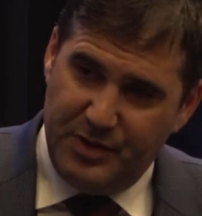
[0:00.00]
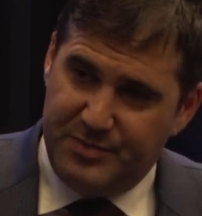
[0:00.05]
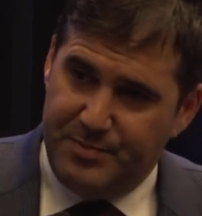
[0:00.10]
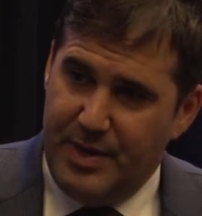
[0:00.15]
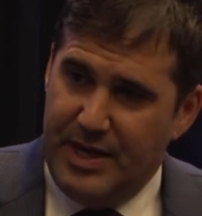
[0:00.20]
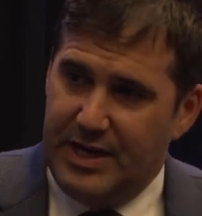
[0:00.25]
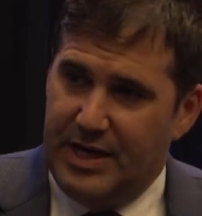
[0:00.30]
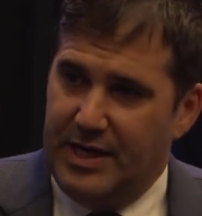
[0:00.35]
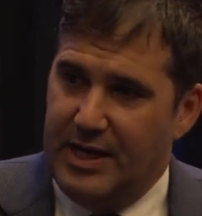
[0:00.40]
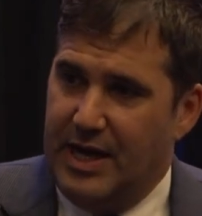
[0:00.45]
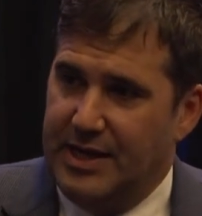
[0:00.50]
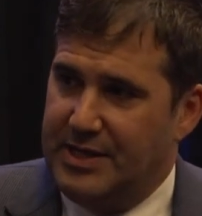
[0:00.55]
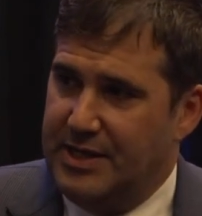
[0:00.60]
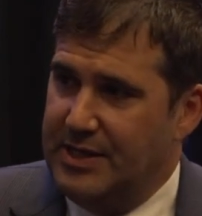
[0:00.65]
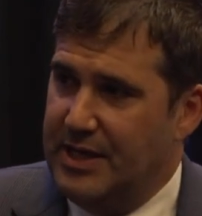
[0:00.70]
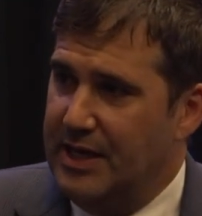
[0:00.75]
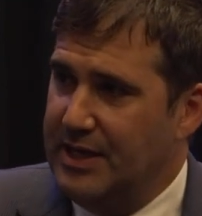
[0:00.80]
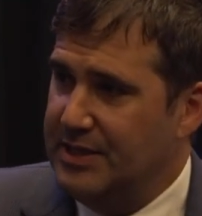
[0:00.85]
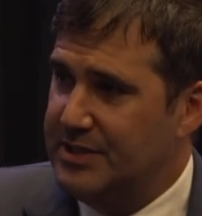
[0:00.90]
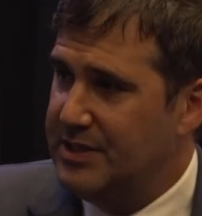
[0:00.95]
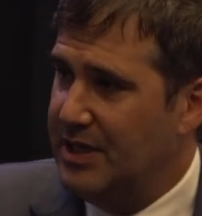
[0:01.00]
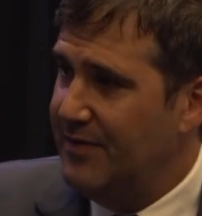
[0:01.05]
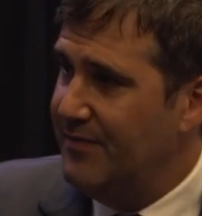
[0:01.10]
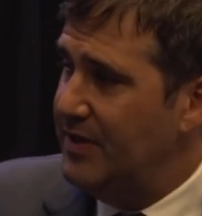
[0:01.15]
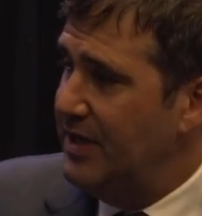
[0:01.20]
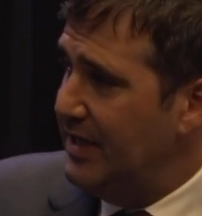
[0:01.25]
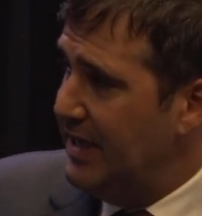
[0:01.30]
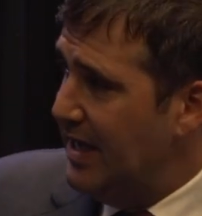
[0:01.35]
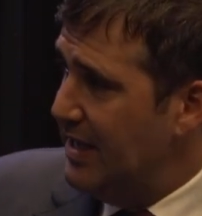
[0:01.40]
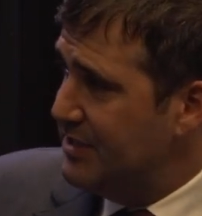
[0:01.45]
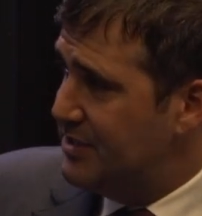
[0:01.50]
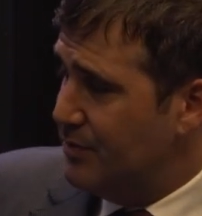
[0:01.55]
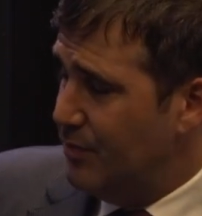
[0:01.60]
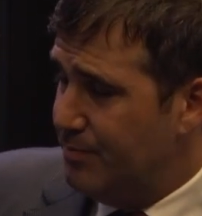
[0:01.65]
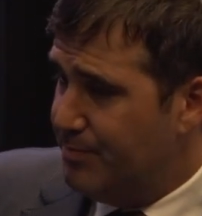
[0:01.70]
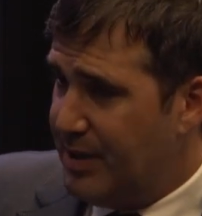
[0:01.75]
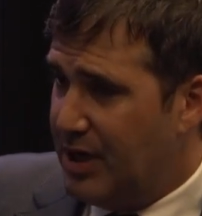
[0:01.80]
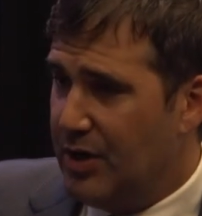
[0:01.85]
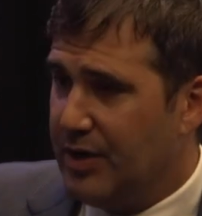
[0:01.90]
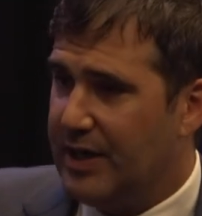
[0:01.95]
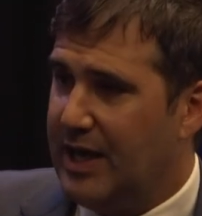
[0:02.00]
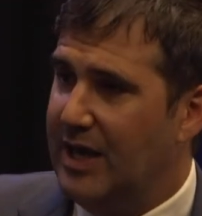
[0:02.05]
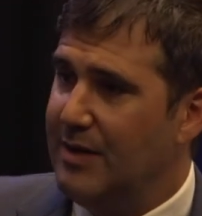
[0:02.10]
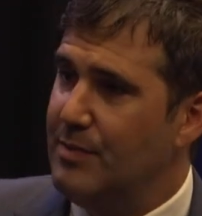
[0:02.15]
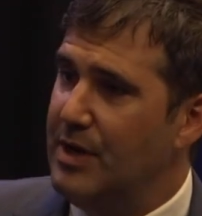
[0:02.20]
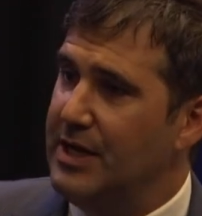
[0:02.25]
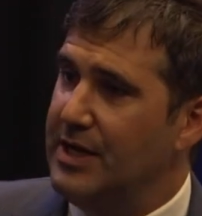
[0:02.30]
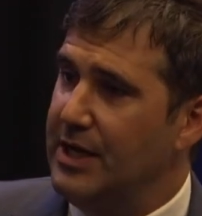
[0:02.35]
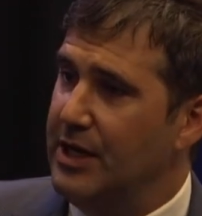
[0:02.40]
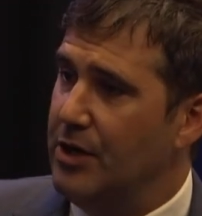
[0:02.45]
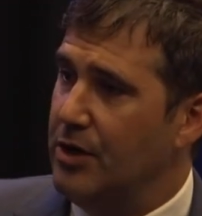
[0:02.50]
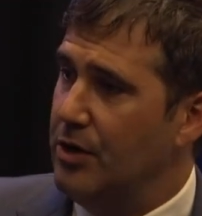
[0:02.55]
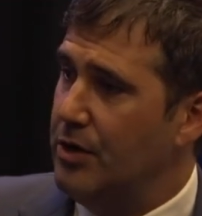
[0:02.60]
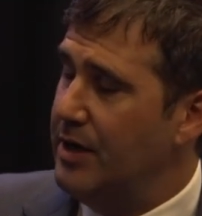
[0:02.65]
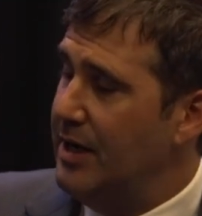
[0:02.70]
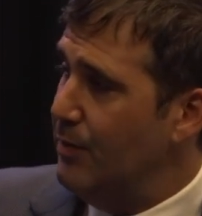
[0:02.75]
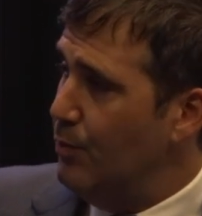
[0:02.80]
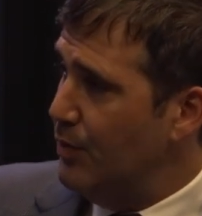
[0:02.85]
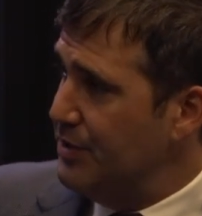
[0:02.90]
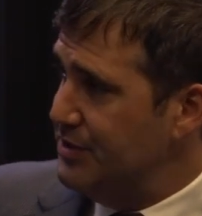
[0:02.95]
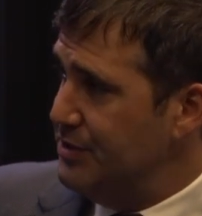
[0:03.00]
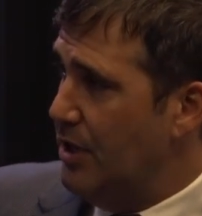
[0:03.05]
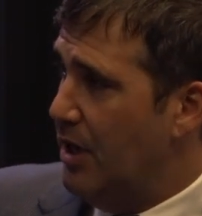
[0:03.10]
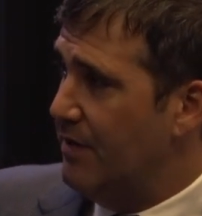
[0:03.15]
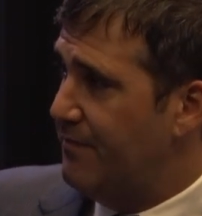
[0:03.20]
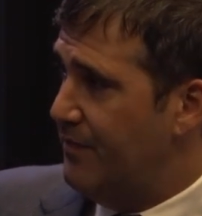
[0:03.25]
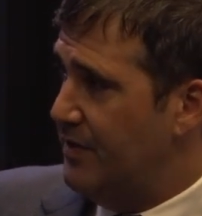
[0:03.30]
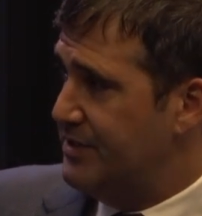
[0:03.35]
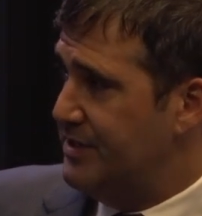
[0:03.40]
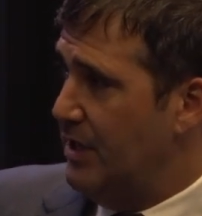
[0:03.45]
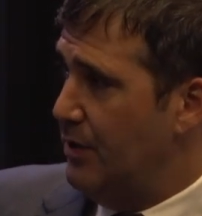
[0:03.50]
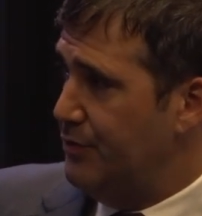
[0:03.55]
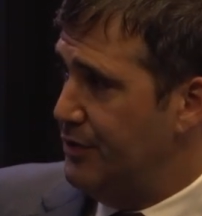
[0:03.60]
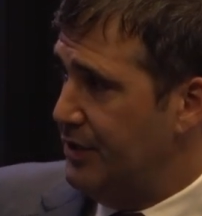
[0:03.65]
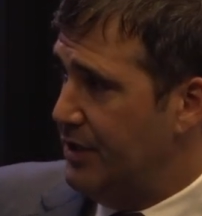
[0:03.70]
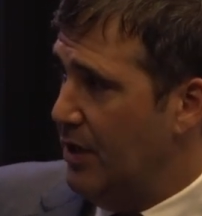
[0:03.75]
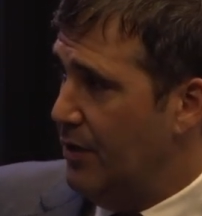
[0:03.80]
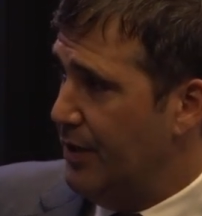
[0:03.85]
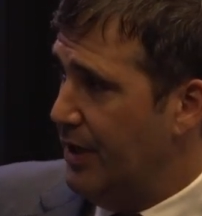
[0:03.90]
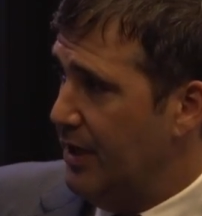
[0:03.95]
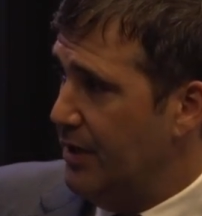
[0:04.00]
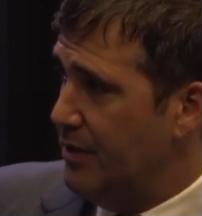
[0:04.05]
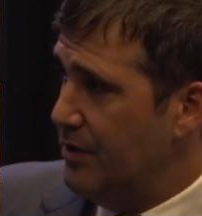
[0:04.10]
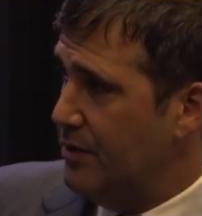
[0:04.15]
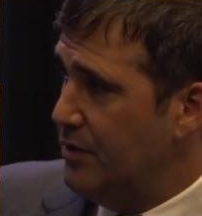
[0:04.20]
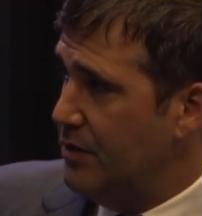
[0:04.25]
made in 1997 again. So when Barrick came in here, it was not for South Dakota.